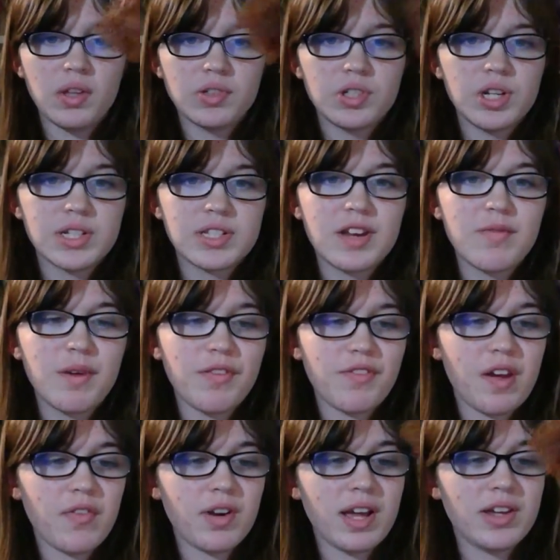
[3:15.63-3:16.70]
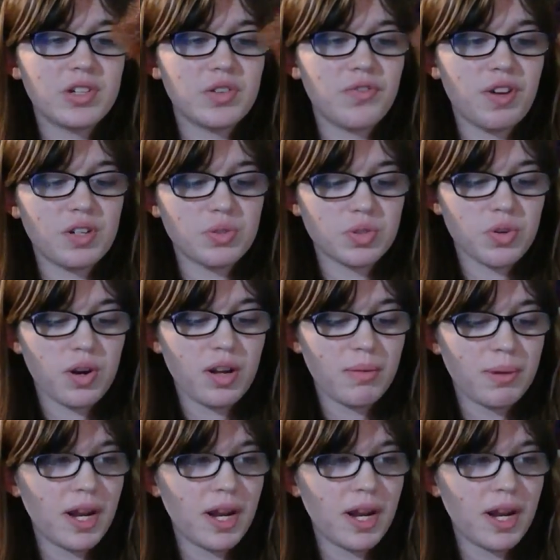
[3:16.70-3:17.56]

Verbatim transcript: She doesn't have my favorite Aisha facial screening,